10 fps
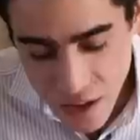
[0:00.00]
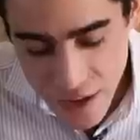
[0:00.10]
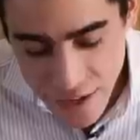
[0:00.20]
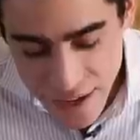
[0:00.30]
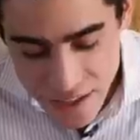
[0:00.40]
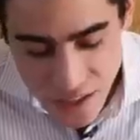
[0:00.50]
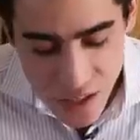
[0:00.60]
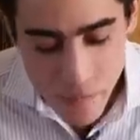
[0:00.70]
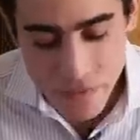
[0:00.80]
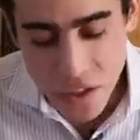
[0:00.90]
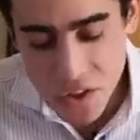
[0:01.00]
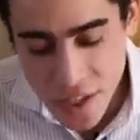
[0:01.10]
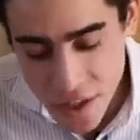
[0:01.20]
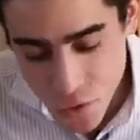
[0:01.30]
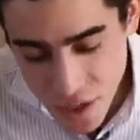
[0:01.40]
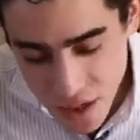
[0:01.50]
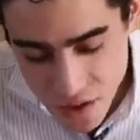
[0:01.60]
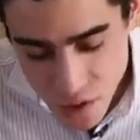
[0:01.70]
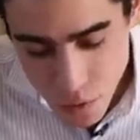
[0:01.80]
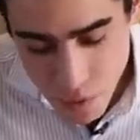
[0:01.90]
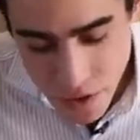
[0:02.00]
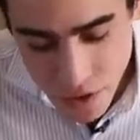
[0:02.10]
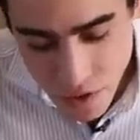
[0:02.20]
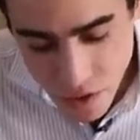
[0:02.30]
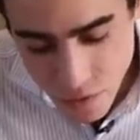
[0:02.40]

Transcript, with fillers: And as you said that three ounces per meal